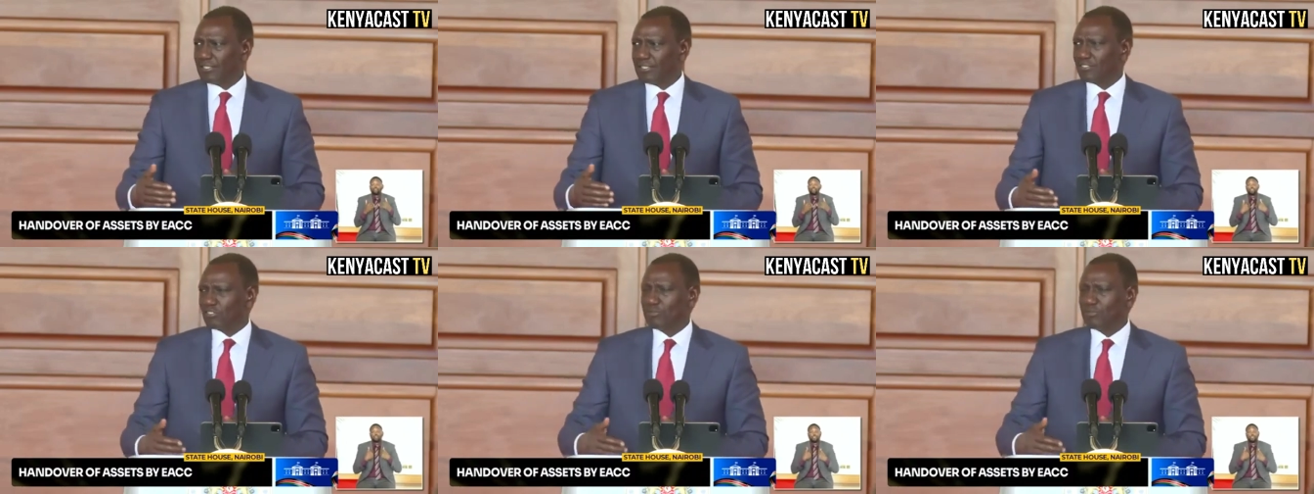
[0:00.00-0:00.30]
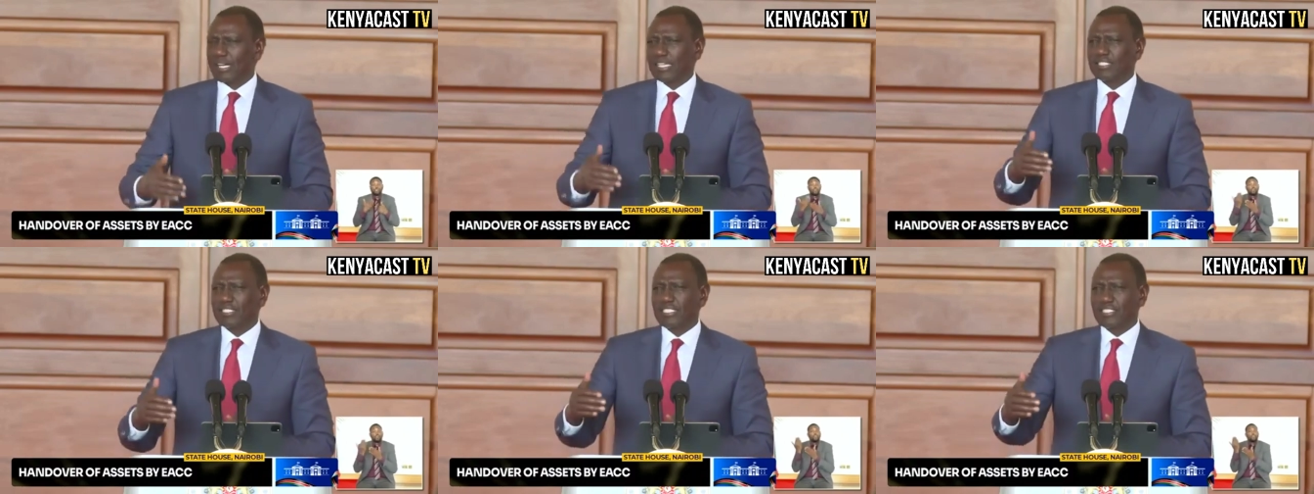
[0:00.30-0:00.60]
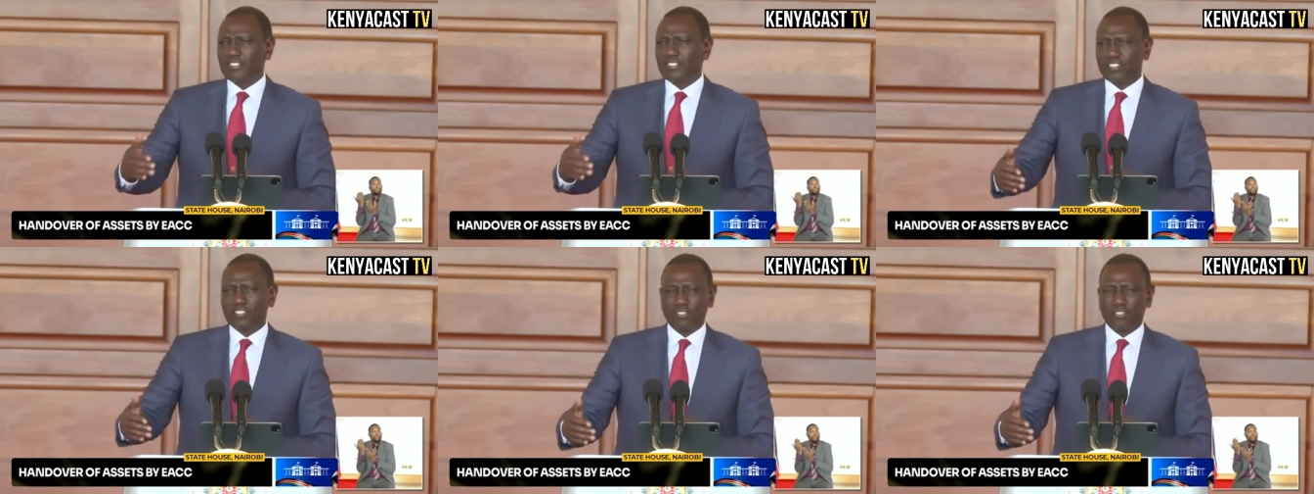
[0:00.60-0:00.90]
to make
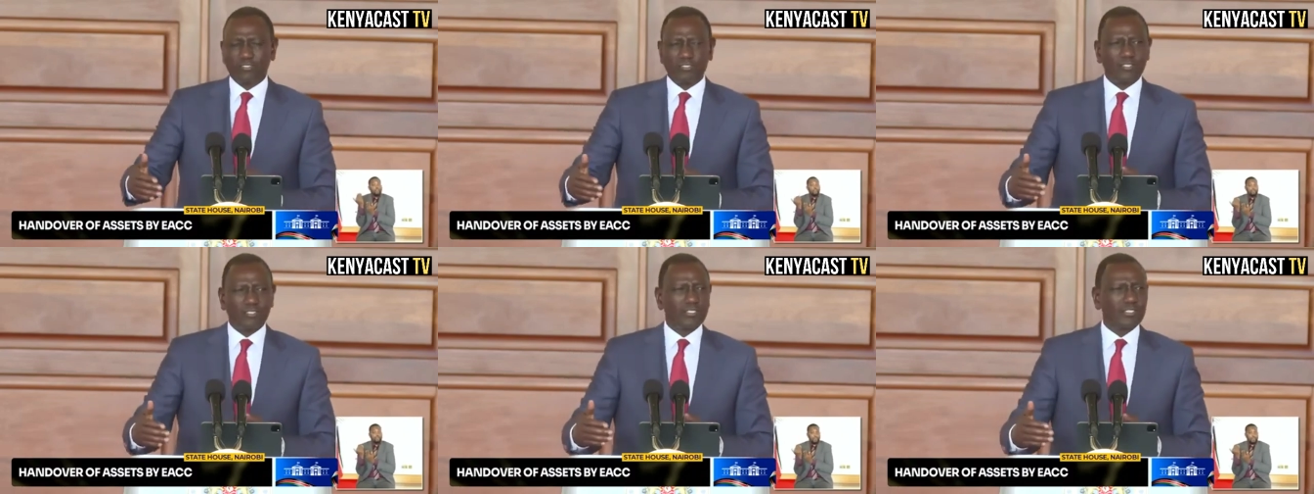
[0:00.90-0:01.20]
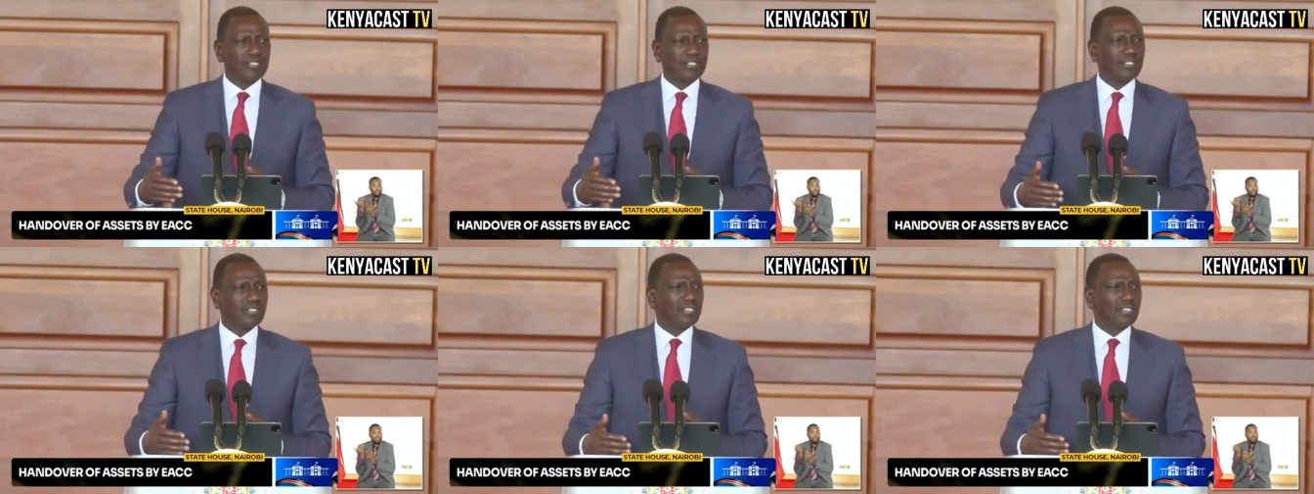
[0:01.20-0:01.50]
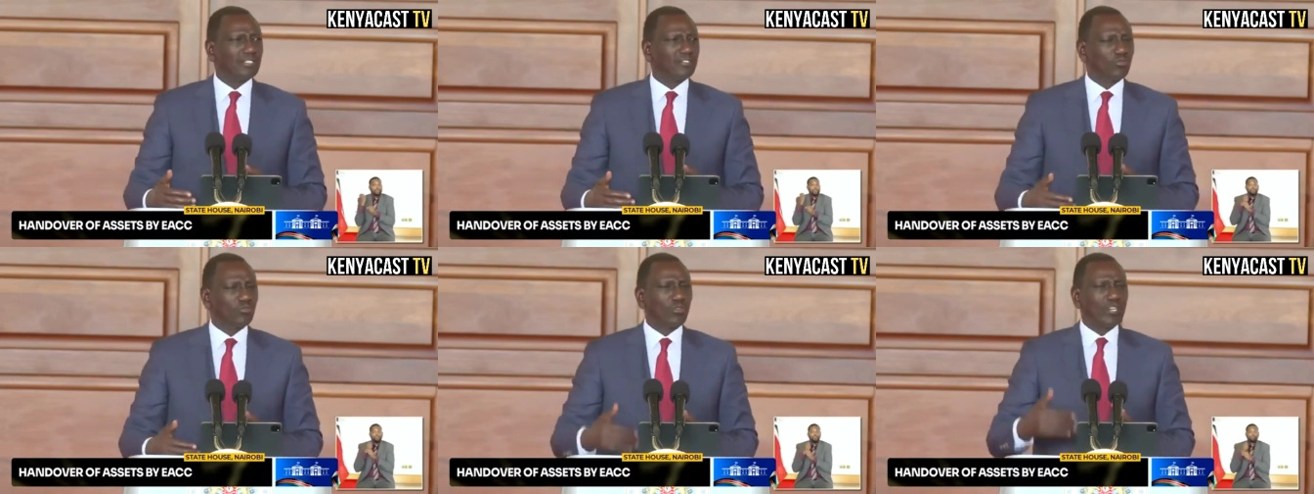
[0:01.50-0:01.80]
decisions,
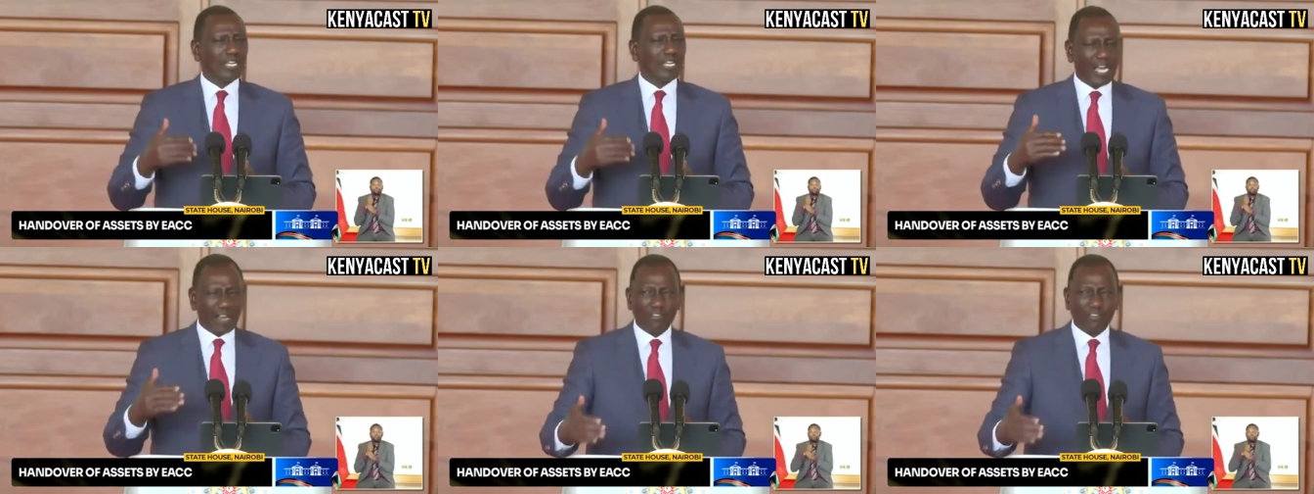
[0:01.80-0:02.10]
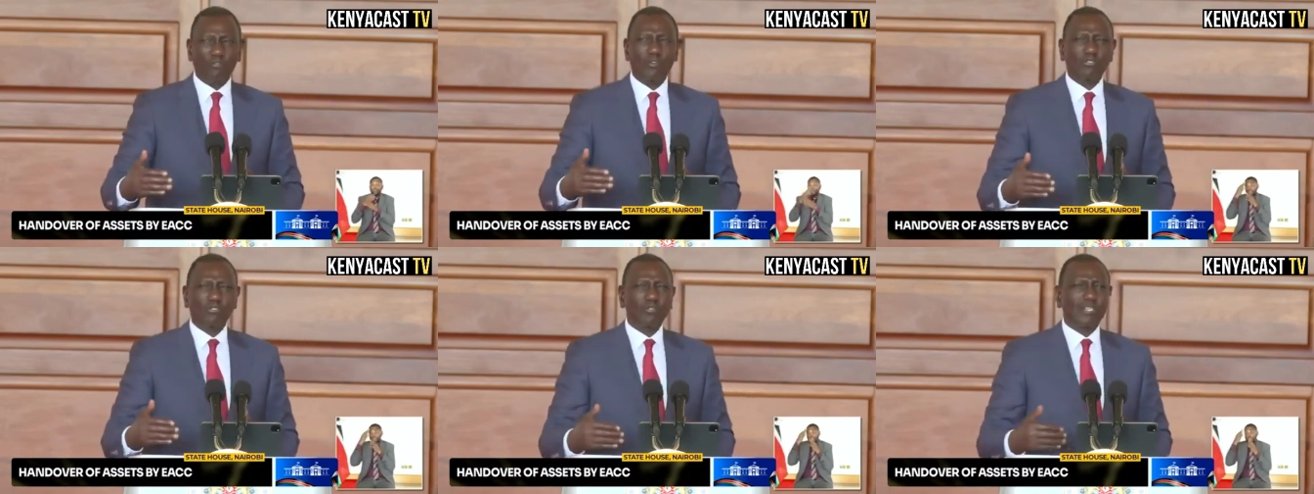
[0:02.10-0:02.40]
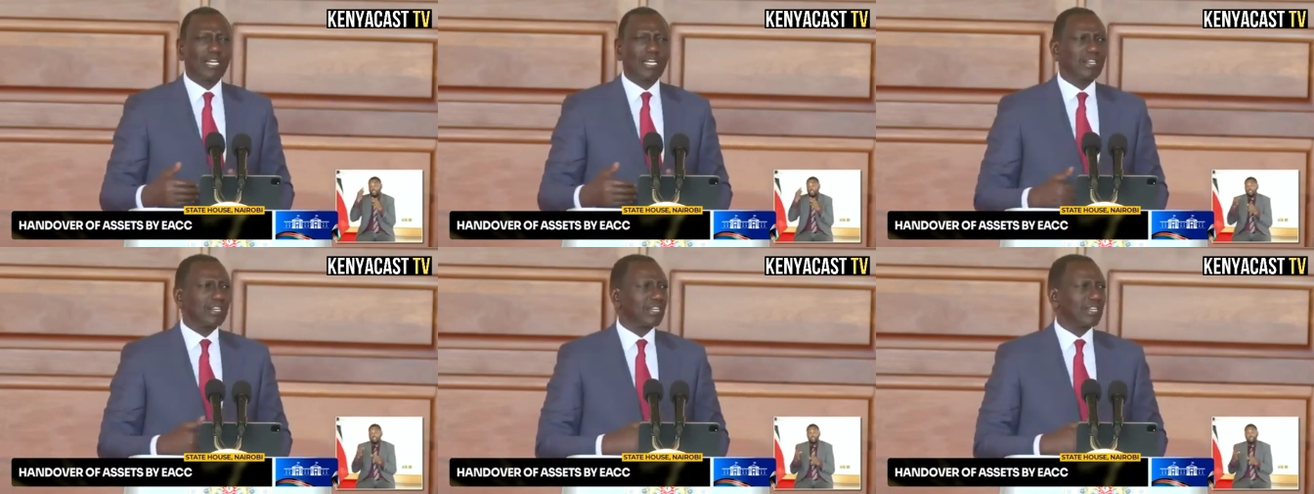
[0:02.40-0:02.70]
to recover what we
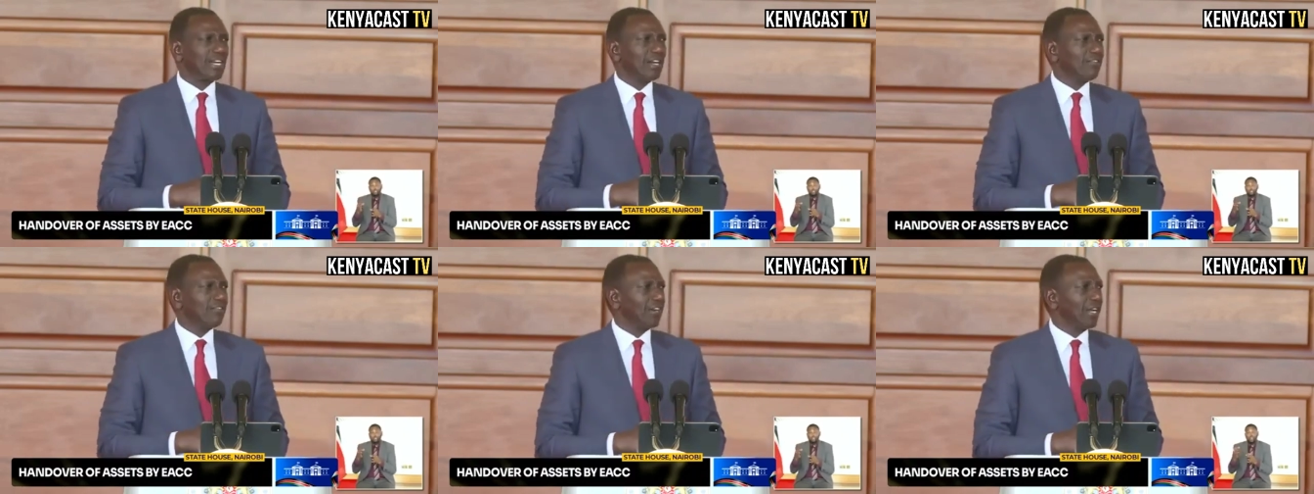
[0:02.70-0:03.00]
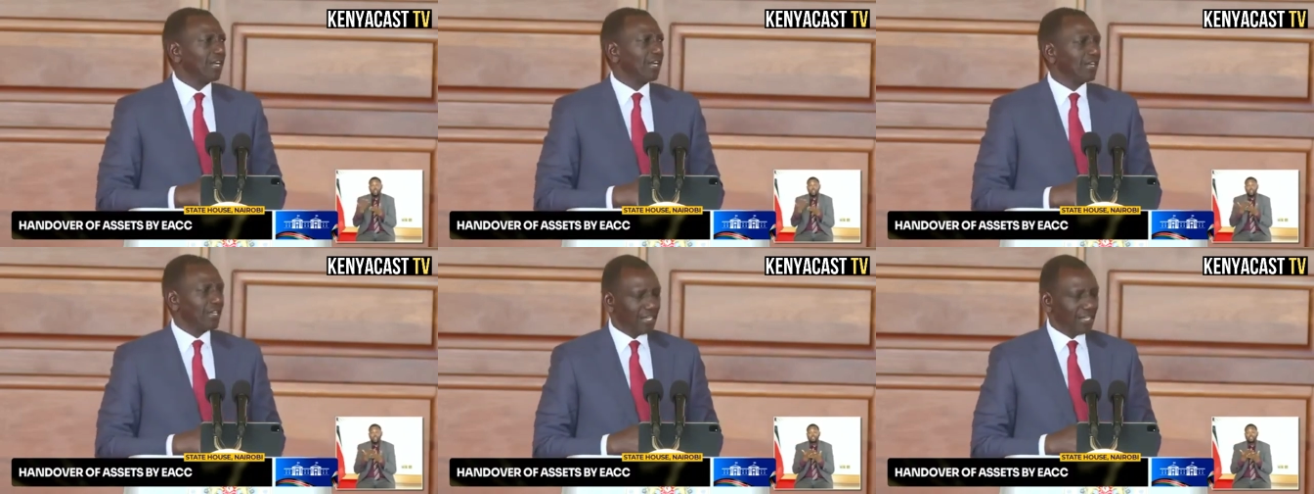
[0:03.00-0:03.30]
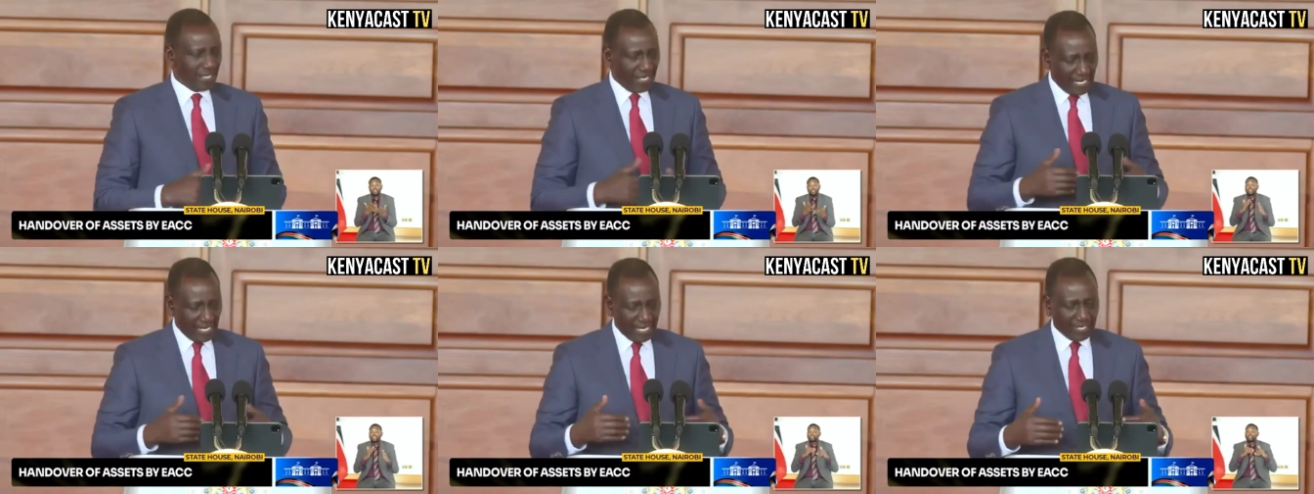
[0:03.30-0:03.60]
can recover,
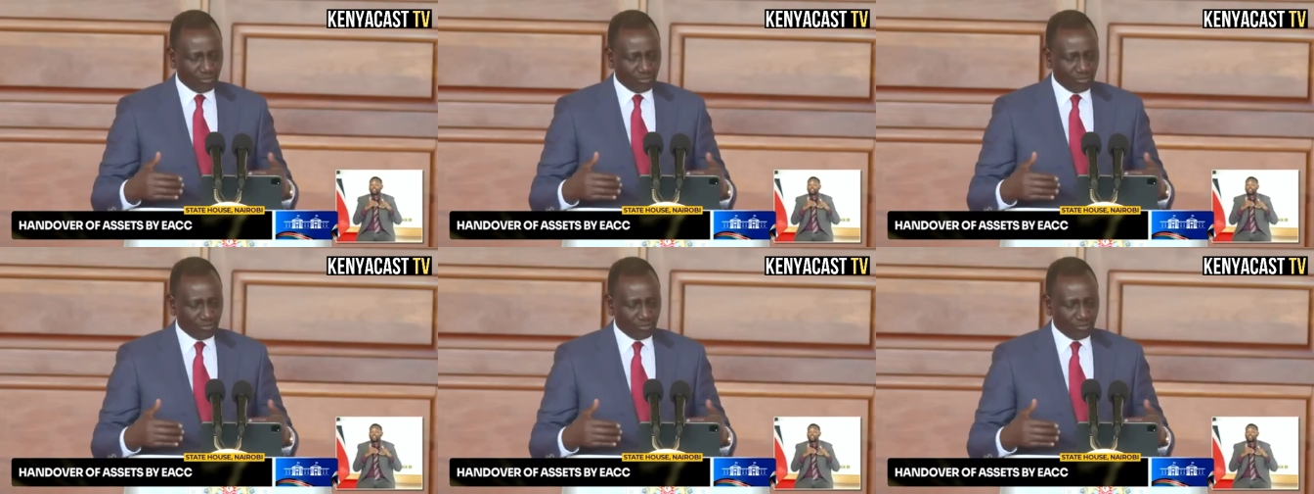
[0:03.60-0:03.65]
and